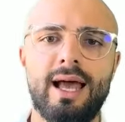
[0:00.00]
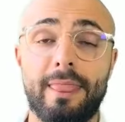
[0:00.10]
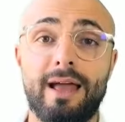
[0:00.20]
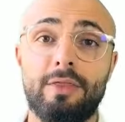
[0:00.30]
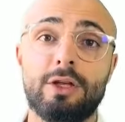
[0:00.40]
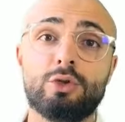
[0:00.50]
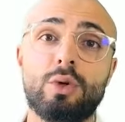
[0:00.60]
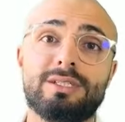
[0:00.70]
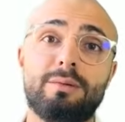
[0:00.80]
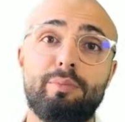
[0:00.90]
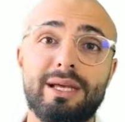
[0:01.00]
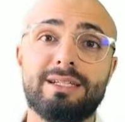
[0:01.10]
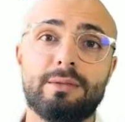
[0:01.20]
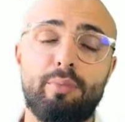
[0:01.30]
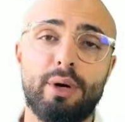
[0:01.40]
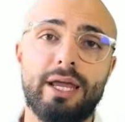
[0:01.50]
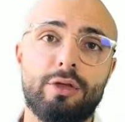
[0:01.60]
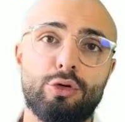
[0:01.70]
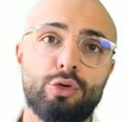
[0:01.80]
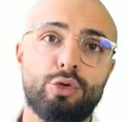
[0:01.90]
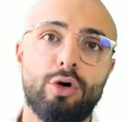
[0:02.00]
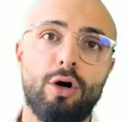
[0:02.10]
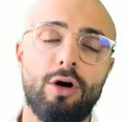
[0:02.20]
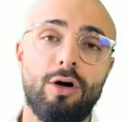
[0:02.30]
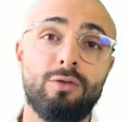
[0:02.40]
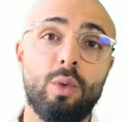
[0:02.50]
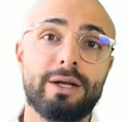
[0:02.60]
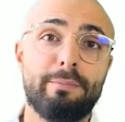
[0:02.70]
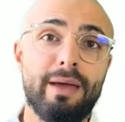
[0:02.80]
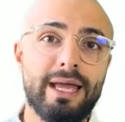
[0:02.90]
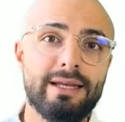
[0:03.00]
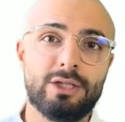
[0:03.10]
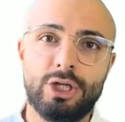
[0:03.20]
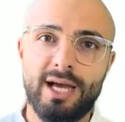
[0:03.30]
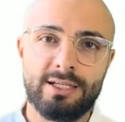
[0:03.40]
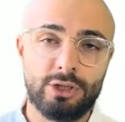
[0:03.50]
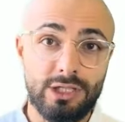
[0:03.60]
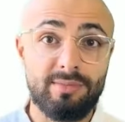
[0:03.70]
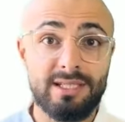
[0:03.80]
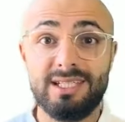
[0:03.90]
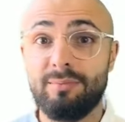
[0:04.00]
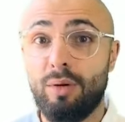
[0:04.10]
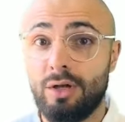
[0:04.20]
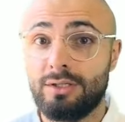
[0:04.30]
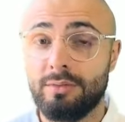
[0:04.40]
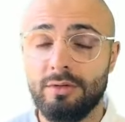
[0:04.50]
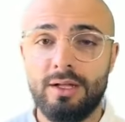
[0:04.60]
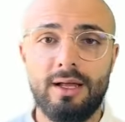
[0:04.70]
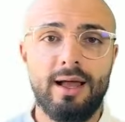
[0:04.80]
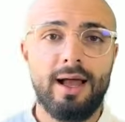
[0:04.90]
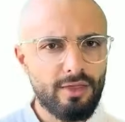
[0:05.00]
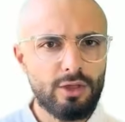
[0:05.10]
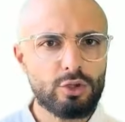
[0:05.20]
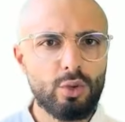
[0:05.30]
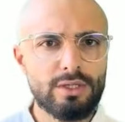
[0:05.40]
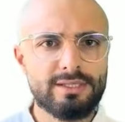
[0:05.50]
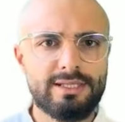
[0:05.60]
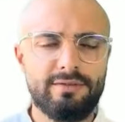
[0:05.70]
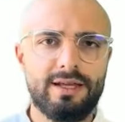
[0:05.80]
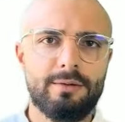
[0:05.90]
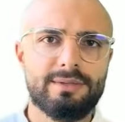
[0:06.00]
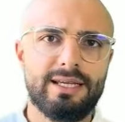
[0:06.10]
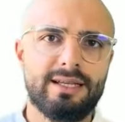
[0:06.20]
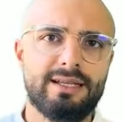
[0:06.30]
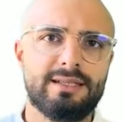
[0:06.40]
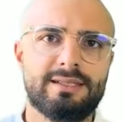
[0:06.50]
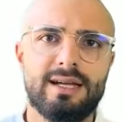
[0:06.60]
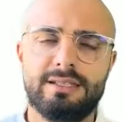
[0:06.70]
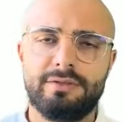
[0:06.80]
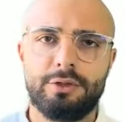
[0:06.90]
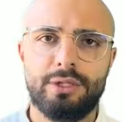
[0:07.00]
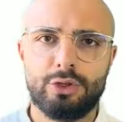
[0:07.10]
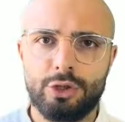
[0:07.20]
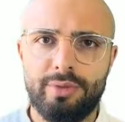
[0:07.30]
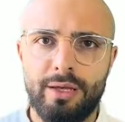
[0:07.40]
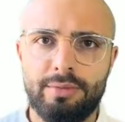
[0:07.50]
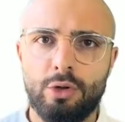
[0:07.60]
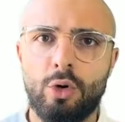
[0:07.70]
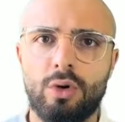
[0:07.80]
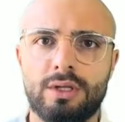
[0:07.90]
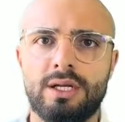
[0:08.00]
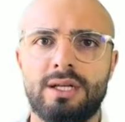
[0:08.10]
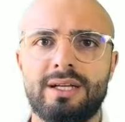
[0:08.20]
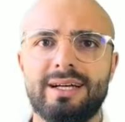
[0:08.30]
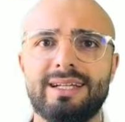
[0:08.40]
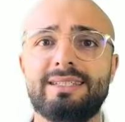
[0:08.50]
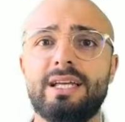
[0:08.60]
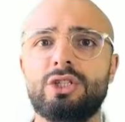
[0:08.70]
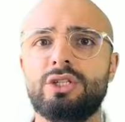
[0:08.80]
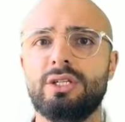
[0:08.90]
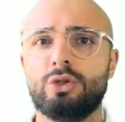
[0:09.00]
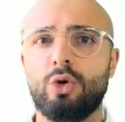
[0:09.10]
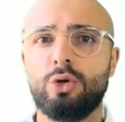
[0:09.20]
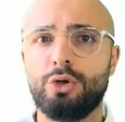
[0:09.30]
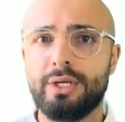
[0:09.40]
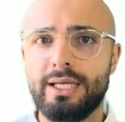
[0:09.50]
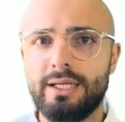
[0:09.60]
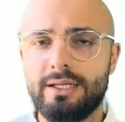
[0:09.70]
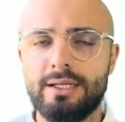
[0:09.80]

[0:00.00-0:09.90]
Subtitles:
And this was the biggest breakthrough of what made ChatGPT possible. This was developed in a scientific research paper called Attention is All You Need